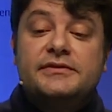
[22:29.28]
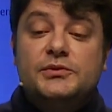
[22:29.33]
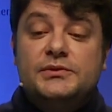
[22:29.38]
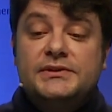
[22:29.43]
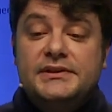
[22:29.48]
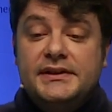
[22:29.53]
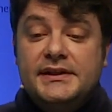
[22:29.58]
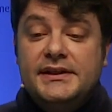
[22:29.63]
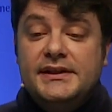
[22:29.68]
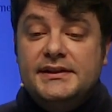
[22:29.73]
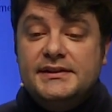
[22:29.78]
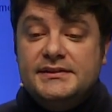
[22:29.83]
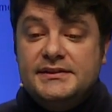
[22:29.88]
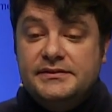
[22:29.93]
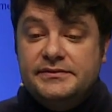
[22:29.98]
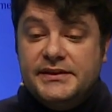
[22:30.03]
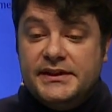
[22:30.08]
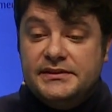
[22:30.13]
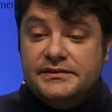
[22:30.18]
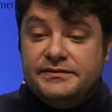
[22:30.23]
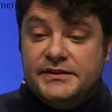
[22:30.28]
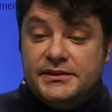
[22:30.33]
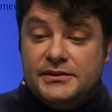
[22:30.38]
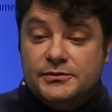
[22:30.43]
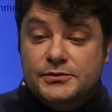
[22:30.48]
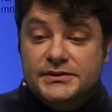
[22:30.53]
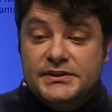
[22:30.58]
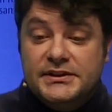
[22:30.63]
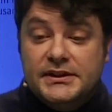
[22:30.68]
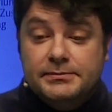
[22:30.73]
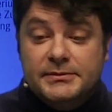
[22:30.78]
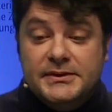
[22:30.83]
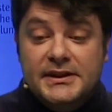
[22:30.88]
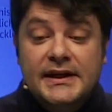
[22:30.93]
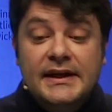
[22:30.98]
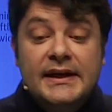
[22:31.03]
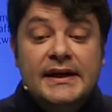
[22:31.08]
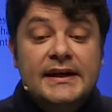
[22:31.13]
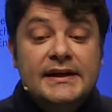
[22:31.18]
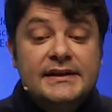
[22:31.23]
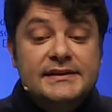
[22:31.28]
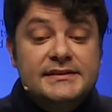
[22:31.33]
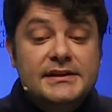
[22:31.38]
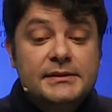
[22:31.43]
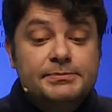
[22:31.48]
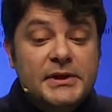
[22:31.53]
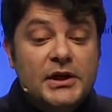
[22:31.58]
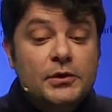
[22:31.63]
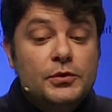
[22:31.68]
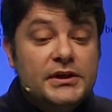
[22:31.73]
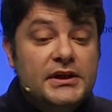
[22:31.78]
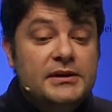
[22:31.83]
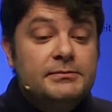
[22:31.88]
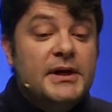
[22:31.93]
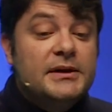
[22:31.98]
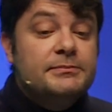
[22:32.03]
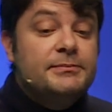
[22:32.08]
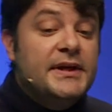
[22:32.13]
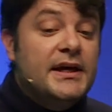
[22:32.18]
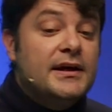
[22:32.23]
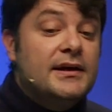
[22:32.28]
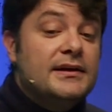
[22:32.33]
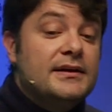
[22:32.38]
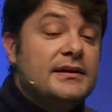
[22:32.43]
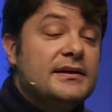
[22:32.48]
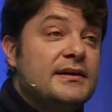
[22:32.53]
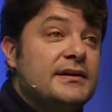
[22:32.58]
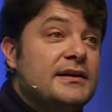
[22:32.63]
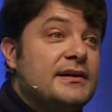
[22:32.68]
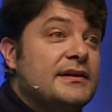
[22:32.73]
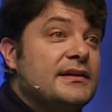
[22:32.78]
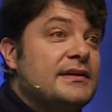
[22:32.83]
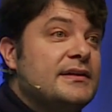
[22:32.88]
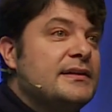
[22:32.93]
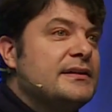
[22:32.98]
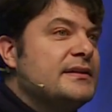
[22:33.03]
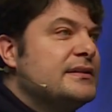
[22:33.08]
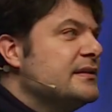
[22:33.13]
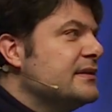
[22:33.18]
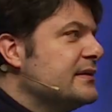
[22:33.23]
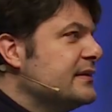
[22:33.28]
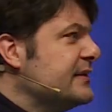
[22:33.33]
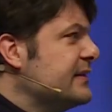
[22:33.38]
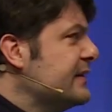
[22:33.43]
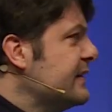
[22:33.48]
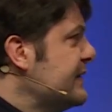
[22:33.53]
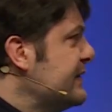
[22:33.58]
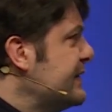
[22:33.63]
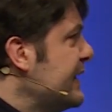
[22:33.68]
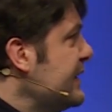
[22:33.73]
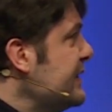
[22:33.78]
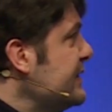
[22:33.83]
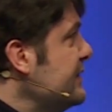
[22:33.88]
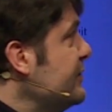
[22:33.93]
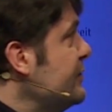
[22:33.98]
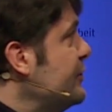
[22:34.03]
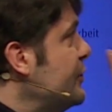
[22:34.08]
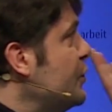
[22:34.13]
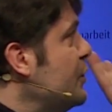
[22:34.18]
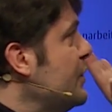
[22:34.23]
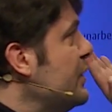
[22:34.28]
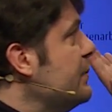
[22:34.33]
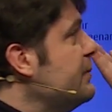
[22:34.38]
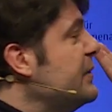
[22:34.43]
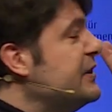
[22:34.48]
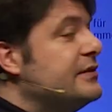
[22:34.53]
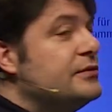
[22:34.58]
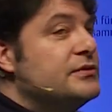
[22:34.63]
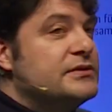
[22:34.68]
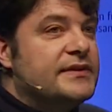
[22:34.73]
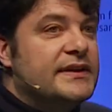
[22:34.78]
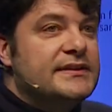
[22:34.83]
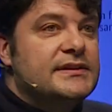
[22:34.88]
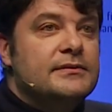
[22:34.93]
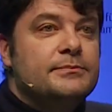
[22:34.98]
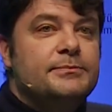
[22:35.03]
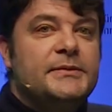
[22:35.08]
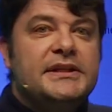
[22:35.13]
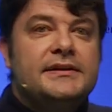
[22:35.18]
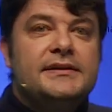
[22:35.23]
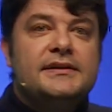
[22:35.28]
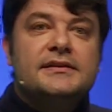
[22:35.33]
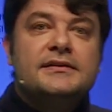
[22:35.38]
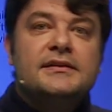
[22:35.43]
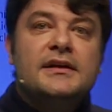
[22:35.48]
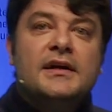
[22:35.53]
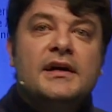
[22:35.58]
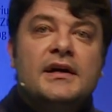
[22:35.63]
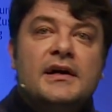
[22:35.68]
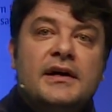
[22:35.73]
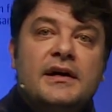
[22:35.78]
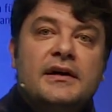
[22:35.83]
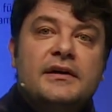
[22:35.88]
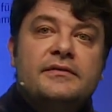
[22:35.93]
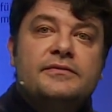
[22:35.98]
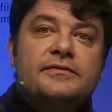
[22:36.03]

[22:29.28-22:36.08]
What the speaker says: media consumption. It's just a phenomenon that's so complex that there are positive and negative developments.